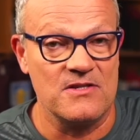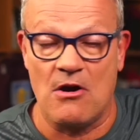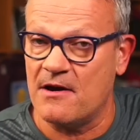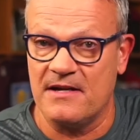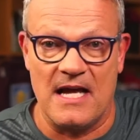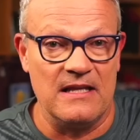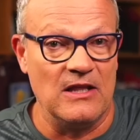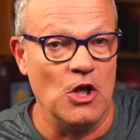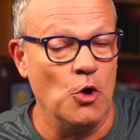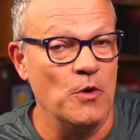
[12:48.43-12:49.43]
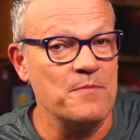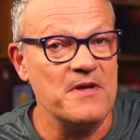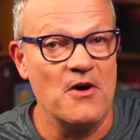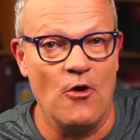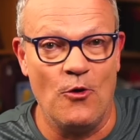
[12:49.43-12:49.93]
target, and lo and
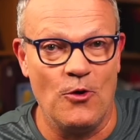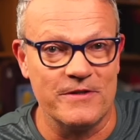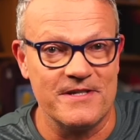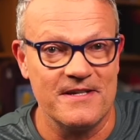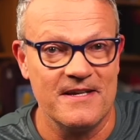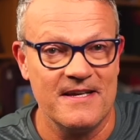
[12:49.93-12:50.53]
behold,